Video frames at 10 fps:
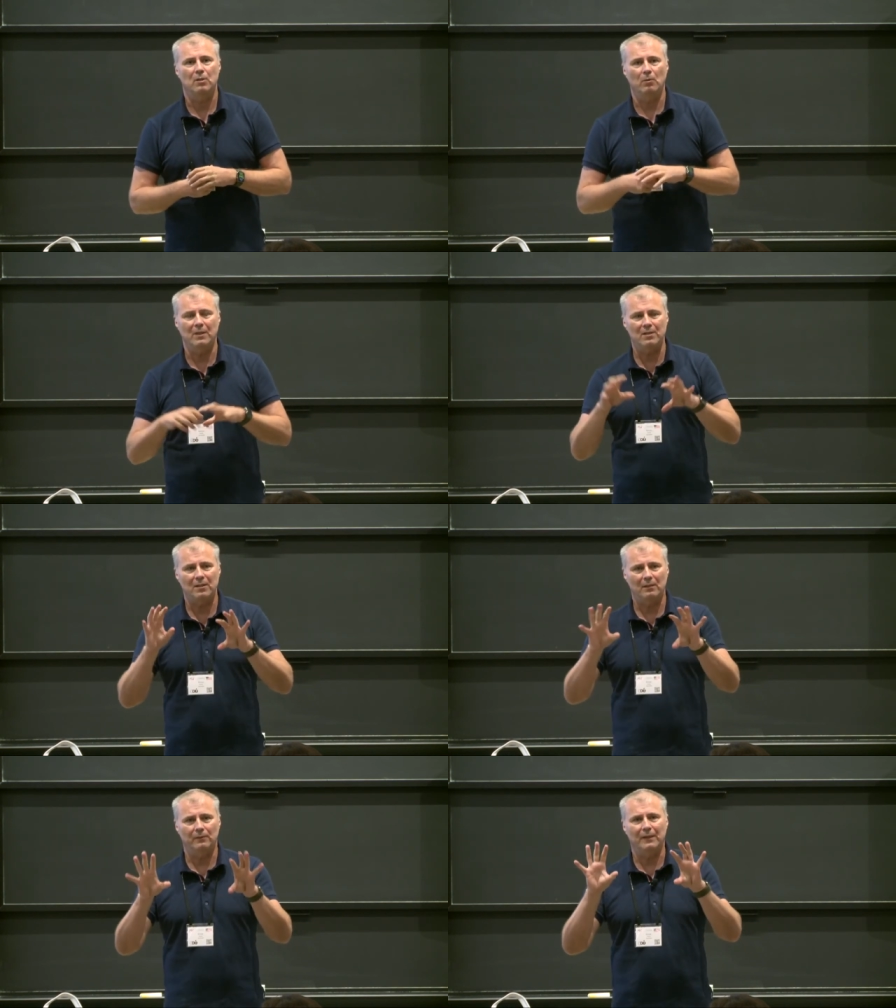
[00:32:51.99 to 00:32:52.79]
So this
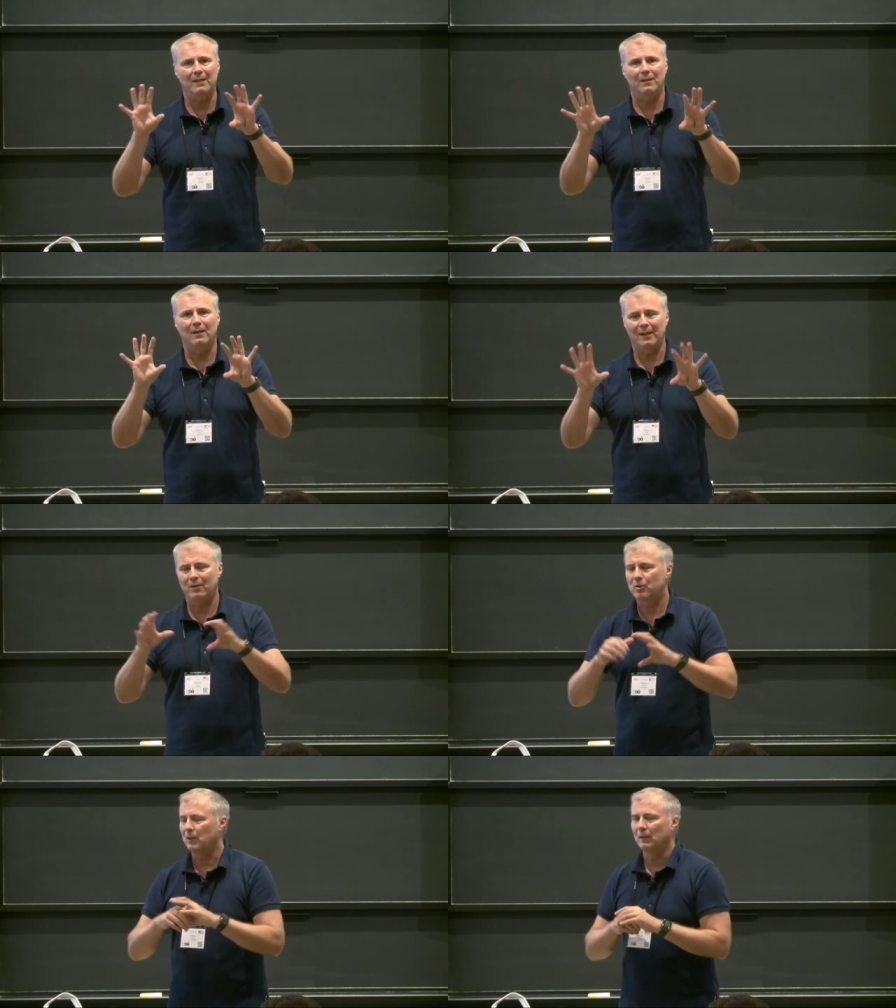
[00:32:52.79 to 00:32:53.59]
kind of
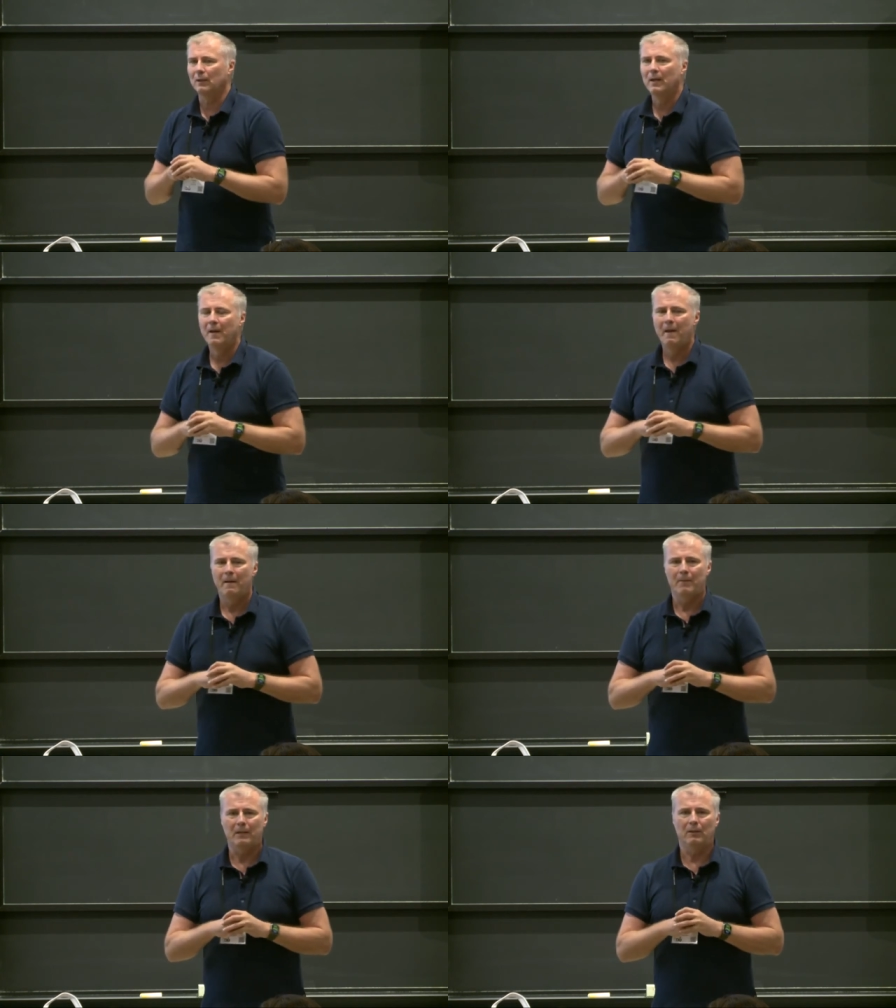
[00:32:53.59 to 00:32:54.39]
integration
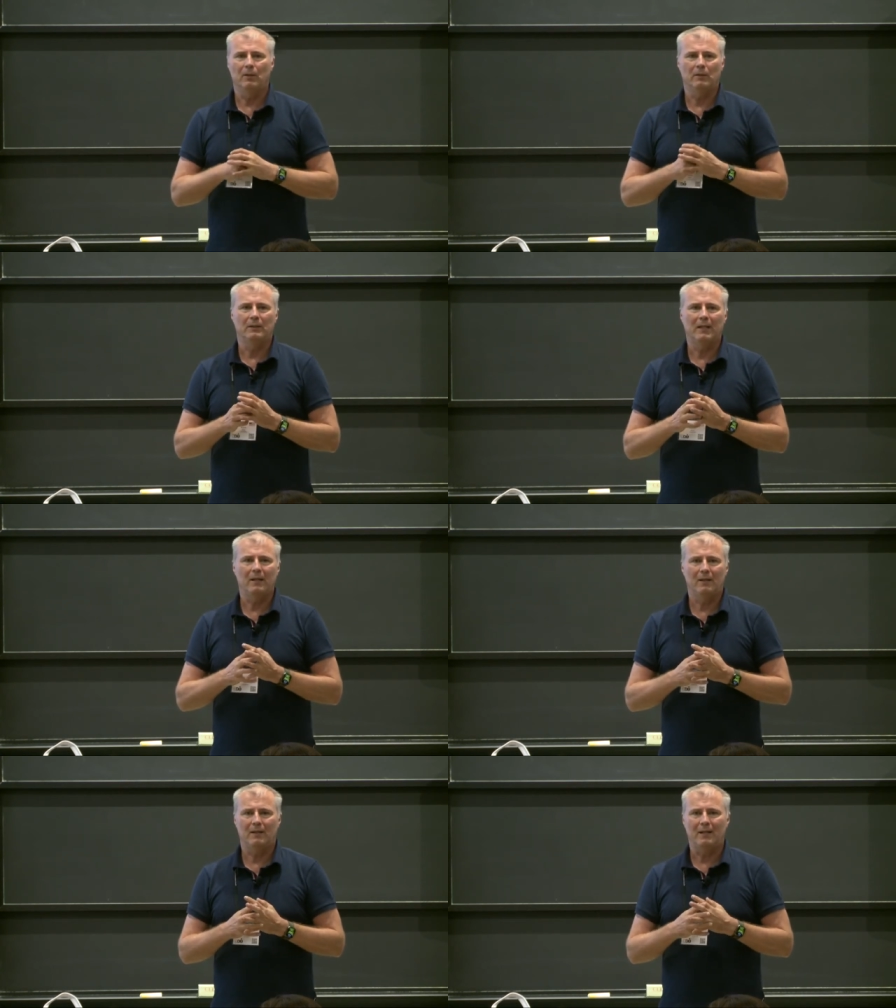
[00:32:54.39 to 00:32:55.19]
with your
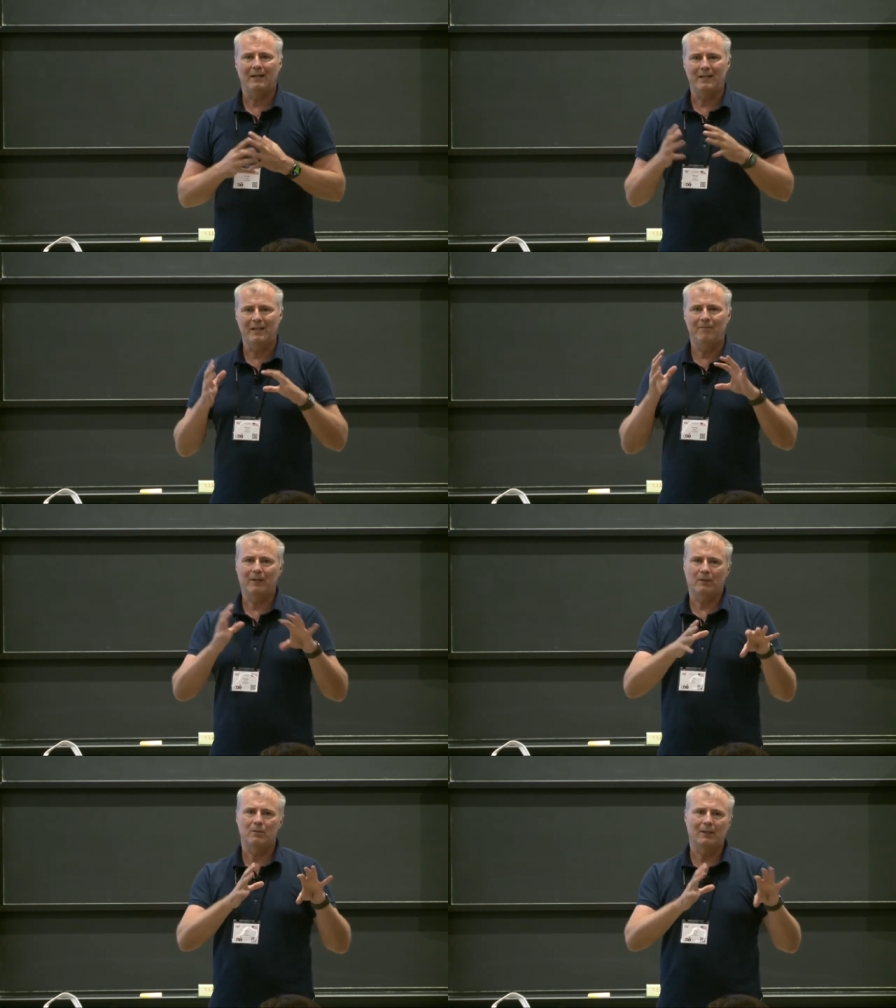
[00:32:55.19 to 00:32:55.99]
data
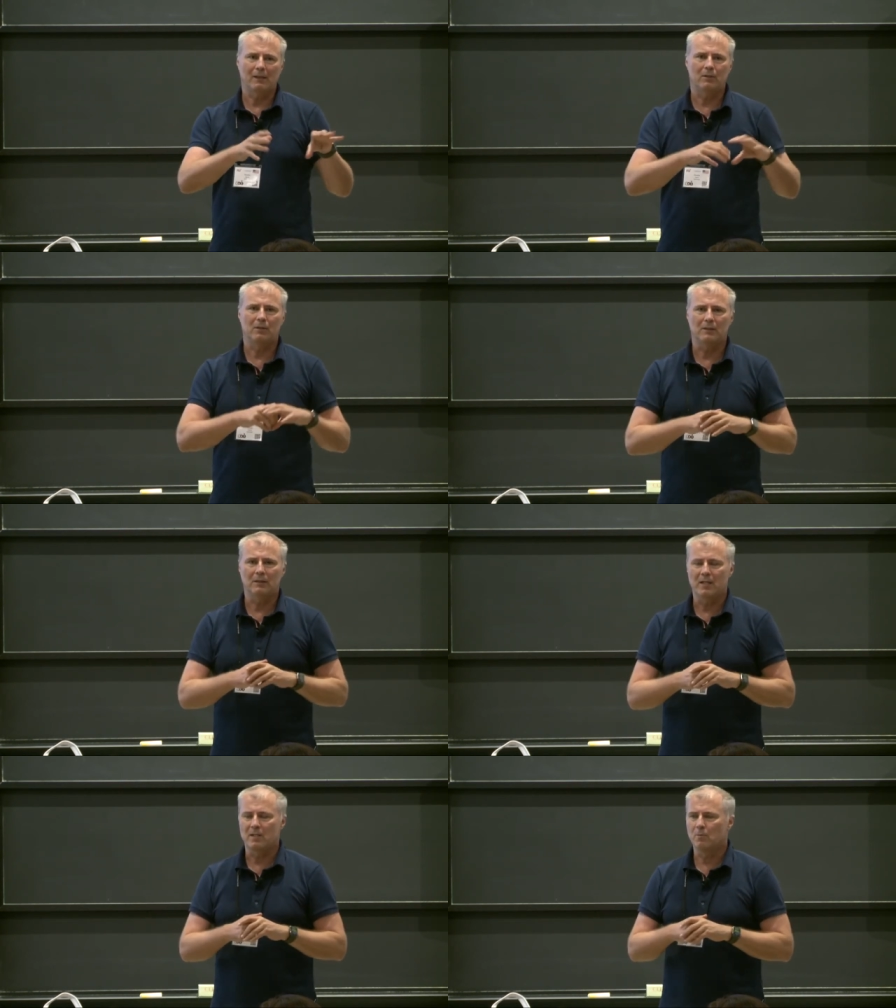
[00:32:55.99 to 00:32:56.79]

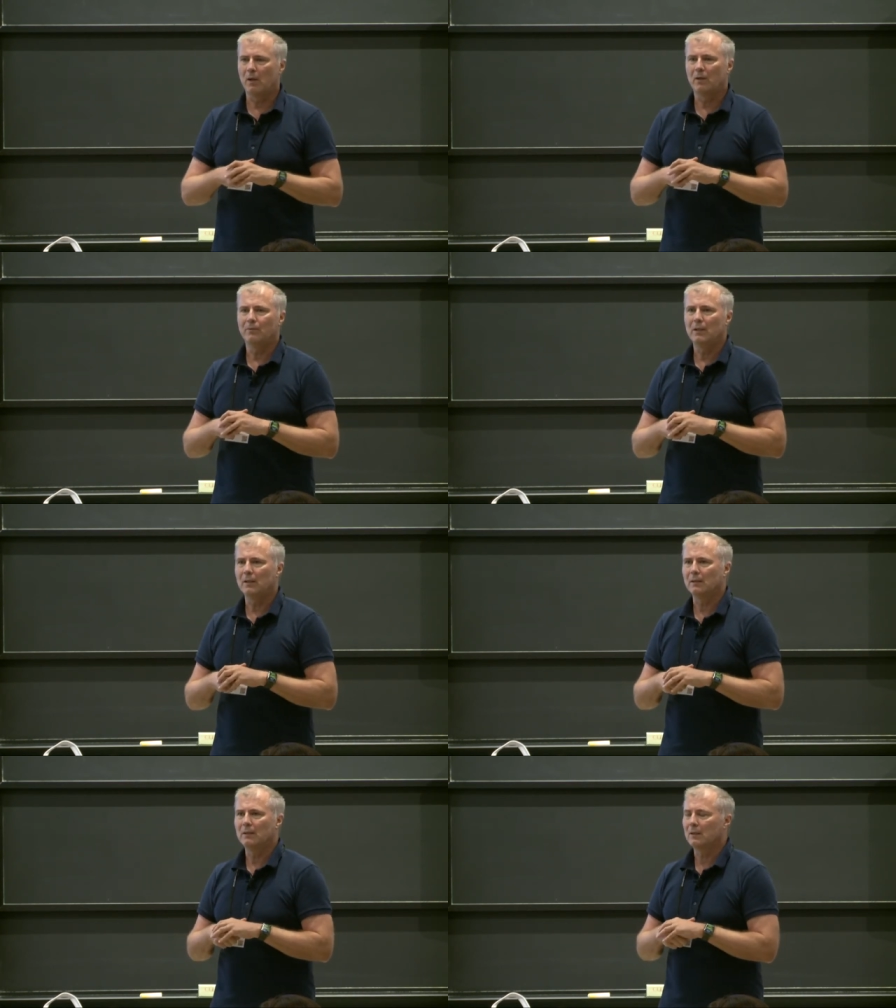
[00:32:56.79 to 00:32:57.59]
infrastructure is one of
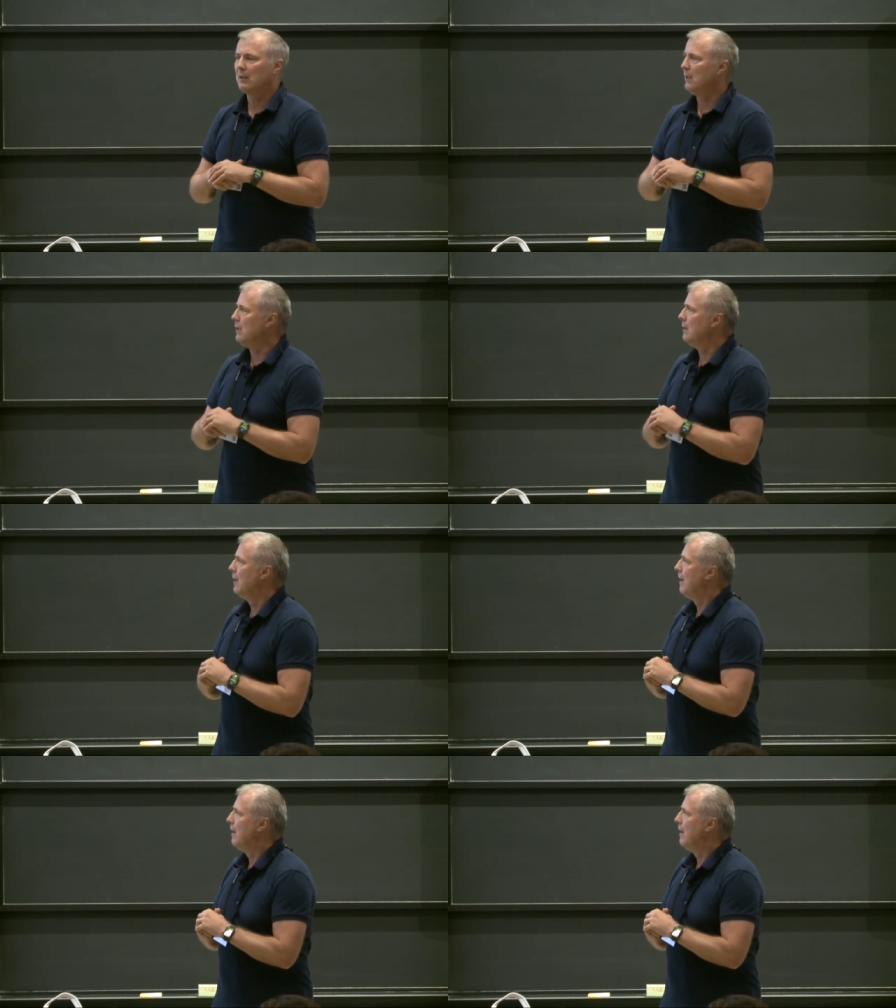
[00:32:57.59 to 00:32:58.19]
the key